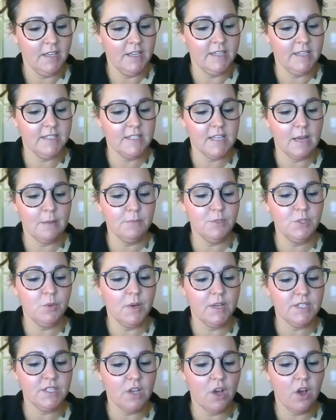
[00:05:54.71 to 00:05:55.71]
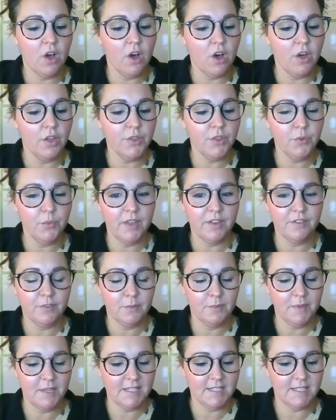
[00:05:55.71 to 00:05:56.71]
He's come to us all the way
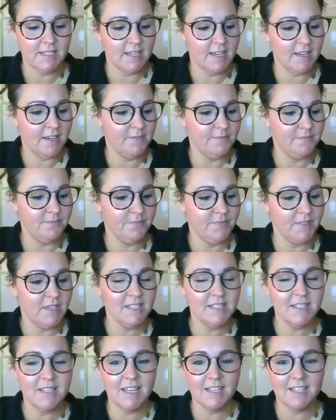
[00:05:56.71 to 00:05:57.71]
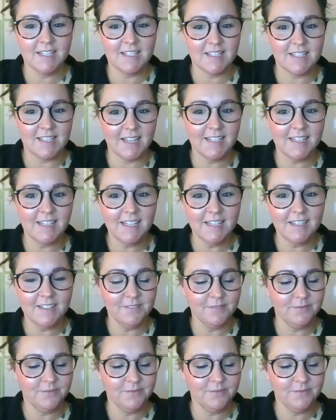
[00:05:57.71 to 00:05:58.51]
from India. Isn't that exciting?